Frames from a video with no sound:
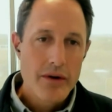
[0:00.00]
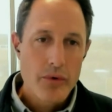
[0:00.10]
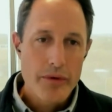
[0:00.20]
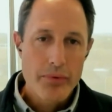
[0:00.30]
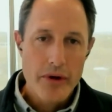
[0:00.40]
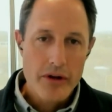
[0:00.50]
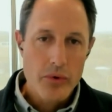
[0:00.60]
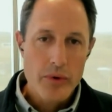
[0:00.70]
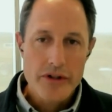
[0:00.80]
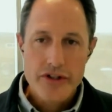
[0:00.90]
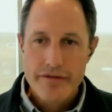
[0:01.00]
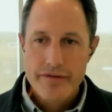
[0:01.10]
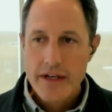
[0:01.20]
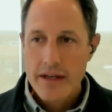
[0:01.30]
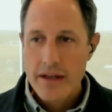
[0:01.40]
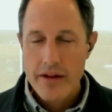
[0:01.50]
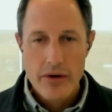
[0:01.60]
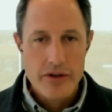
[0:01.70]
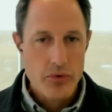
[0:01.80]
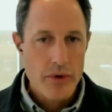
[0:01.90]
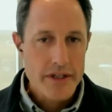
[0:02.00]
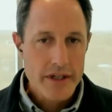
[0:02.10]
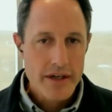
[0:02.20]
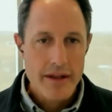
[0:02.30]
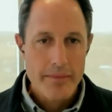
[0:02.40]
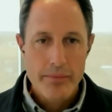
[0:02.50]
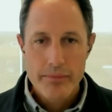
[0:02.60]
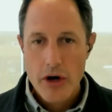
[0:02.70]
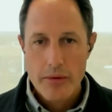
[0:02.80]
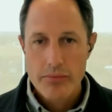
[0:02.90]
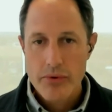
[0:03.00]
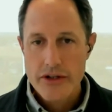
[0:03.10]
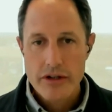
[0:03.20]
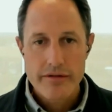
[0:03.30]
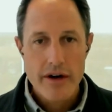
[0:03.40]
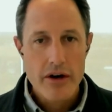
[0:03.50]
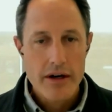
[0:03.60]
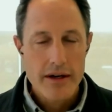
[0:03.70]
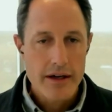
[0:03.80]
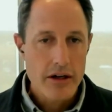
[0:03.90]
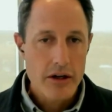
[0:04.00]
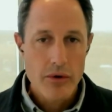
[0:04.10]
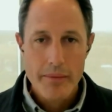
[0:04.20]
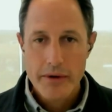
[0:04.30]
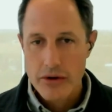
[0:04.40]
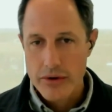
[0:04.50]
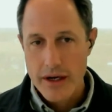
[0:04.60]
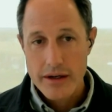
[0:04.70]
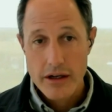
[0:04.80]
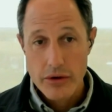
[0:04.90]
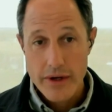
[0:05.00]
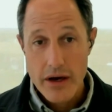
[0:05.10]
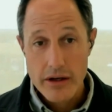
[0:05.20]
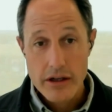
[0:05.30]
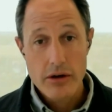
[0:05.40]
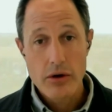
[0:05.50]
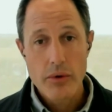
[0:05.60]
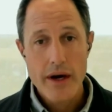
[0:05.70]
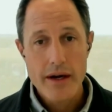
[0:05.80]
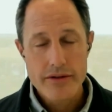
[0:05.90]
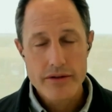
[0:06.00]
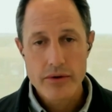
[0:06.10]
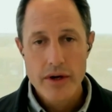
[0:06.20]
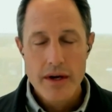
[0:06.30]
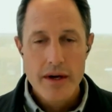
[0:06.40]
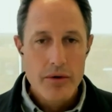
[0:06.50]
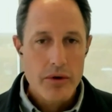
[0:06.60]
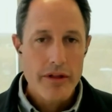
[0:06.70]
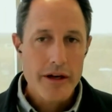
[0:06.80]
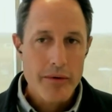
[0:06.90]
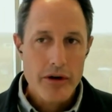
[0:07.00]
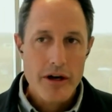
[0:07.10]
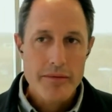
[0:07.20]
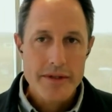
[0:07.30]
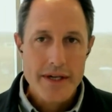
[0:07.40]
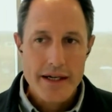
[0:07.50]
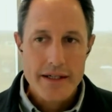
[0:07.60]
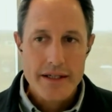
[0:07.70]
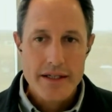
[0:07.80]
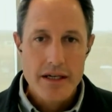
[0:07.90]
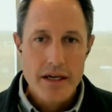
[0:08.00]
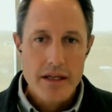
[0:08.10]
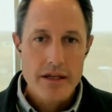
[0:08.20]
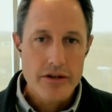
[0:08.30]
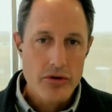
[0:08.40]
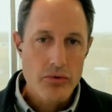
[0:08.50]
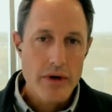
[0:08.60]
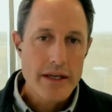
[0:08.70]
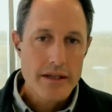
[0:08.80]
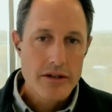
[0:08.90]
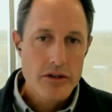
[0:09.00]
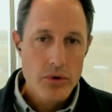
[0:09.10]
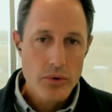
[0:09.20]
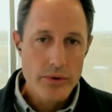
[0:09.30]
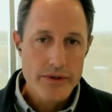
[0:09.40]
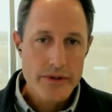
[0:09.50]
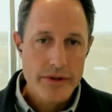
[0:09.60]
with political will shifting, there is a risk that carbon price could vary. It could go up, it could go down, could go down, it could go away. So, when you think about carbon taxes, these are great tools to